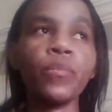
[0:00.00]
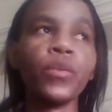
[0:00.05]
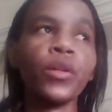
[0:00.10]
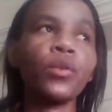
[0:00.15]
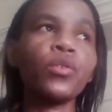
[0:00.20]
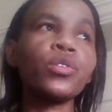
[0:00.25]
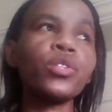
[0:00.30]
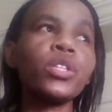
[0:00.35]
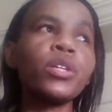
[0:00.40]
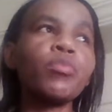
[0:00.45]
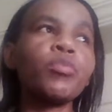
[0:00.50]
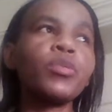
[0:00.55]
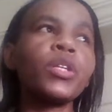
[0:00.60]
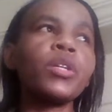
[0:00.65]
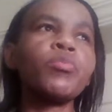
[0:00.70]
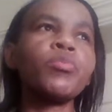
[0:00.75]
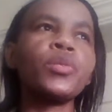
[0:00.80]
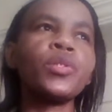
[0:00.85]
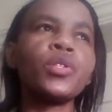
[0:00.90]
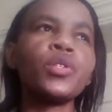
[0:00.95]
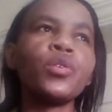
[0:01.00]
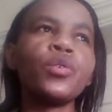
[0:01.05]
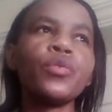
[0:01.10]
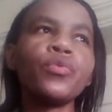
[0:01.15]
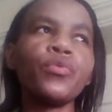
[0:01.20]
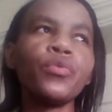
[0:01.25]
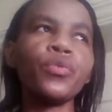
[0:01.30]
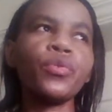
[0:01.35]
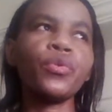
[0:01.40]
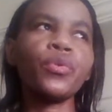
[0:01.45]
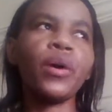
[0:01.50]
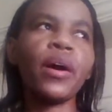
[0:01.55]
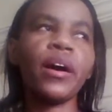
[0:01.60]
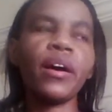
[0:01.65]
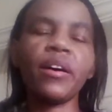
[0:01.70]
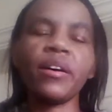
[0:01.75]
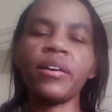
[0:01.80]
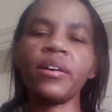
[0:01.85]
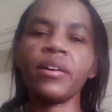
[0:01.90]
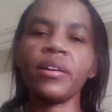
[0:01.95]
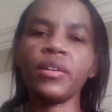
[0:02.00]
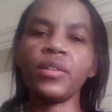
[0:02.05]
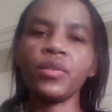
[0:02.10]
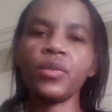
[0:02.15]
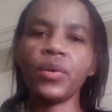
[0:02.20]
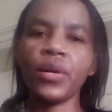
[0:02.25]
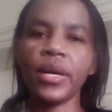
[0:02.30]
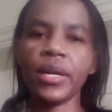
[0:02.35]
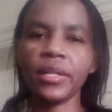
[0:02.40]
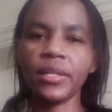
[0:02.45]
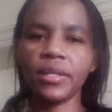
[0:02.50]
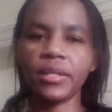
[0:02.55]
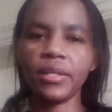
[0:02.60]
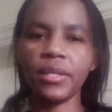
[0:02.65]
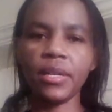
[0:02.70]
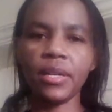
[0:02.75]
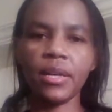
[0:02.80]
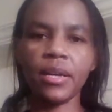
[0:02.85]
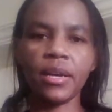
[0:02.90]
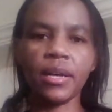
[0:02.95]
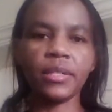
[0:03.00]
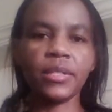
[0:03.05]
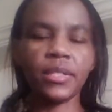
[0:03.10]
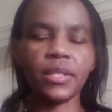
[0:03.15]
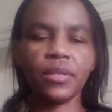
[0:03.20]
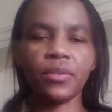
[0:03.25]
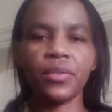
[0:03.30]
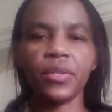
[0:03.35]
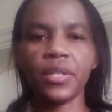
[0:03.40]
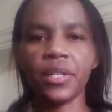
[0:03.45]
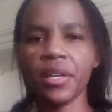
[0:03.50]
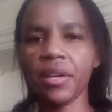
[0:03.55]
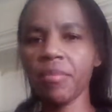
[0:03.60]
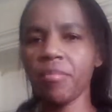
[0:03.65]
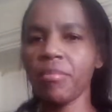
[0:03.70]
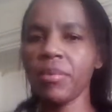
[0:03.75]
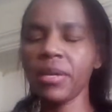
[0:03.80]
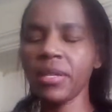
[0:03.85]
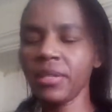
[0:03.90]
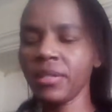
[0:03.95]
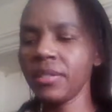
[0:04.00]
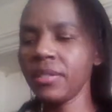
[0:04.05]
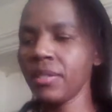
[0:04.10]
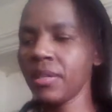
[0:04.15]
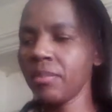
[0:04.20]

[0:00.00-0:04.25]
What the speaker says: Because sometimes you are sick, Saudi Arabian,